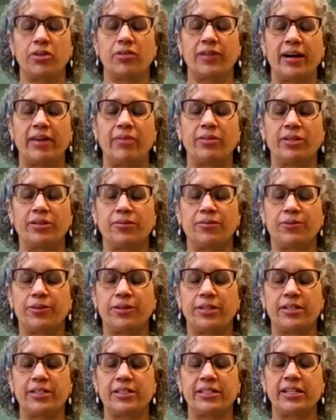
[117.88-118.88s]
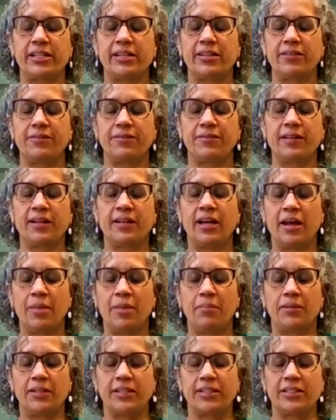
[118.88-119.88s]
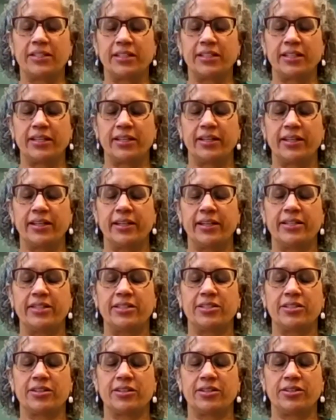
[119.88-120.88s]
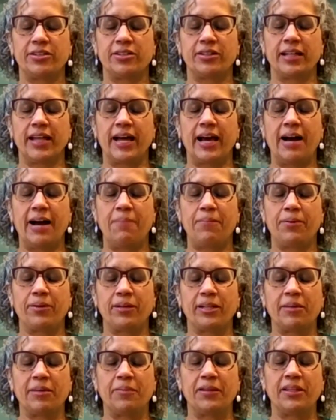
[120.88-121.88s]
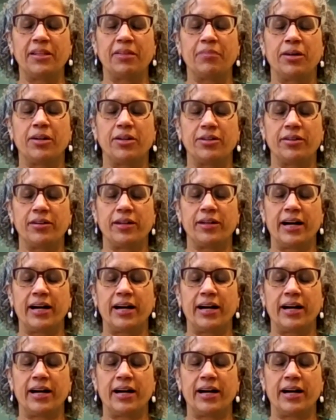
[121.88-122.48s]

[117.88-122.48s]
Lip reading: grounding for yourself, placing your hands on your lap or keeping them on your